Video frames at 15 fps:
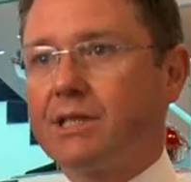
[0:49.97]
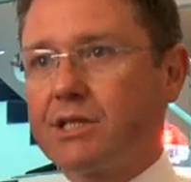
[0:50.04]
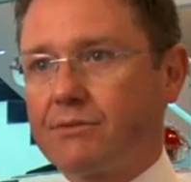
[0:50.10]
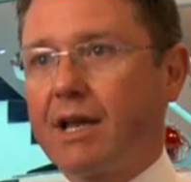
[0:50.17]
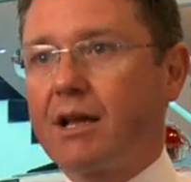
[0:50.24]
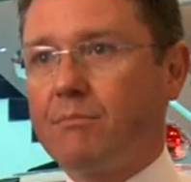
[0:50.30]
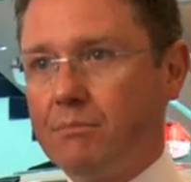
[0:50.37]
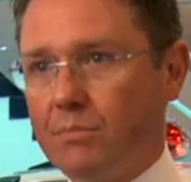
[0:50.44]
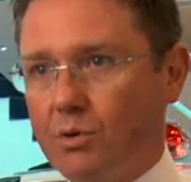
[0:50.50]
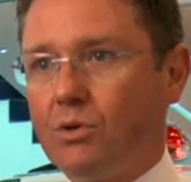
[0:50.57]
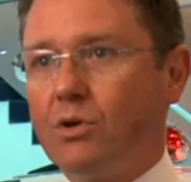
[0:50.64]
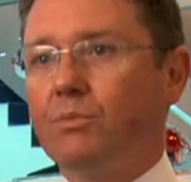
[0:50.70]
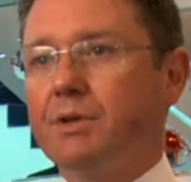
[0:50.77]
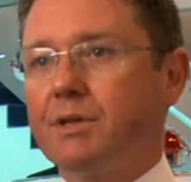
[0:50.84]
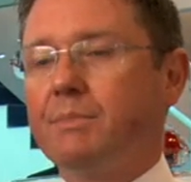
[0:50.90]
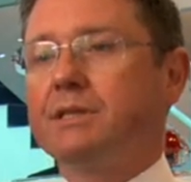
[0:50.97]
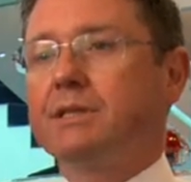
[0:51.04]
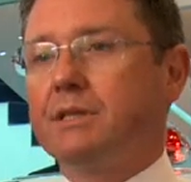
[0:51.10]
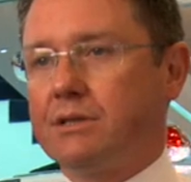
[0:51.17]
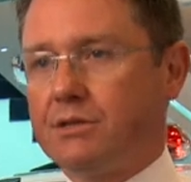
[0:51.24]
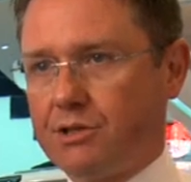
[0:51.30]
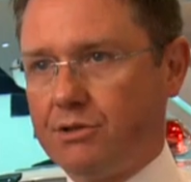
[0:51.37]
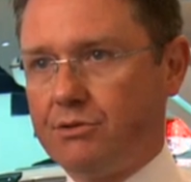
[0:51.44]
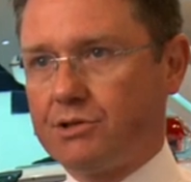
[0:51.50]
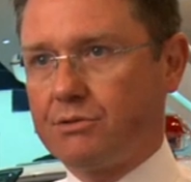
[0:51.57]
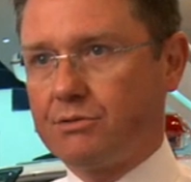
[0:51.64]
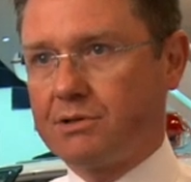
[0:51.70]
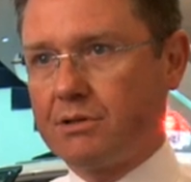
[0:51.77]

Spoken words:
interact more with business as usual.